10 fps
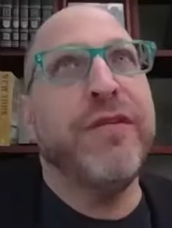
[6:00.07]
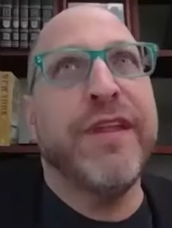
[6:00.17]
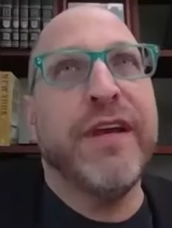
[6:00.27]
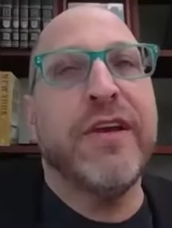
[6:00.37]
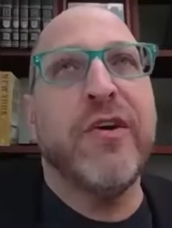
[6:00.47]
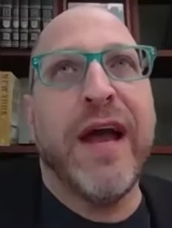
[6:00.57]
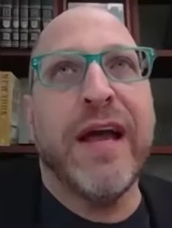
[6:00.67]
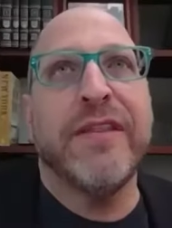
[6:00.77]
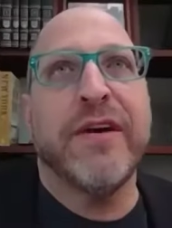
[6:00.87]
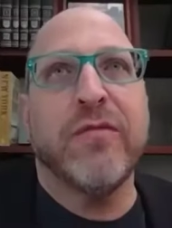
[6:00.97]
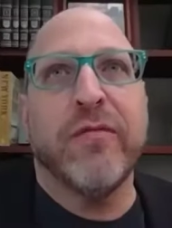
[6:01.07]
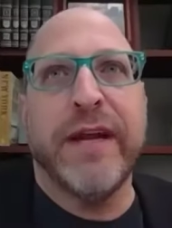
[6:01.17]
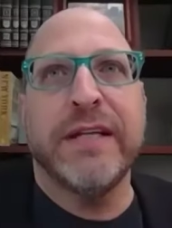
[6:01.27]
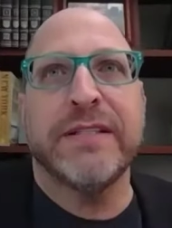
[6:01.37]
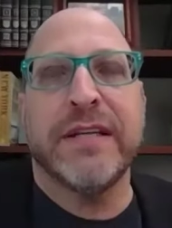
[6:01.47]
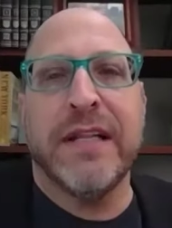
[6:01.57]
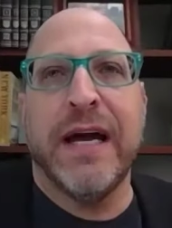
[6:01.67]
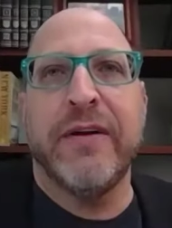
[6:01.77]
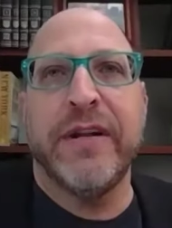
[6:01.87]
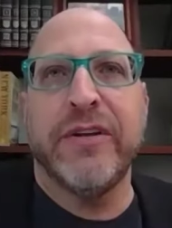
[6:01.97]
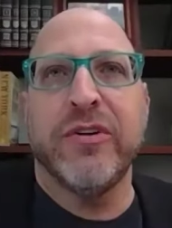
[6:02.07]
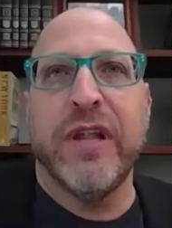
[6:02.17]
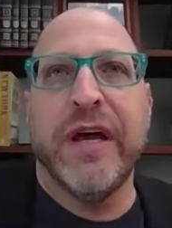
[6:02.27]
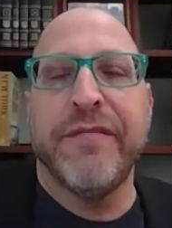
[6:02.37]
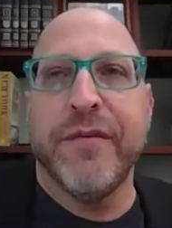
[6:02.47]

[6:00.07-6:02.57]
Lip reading: think you had the greatest clarity in your life,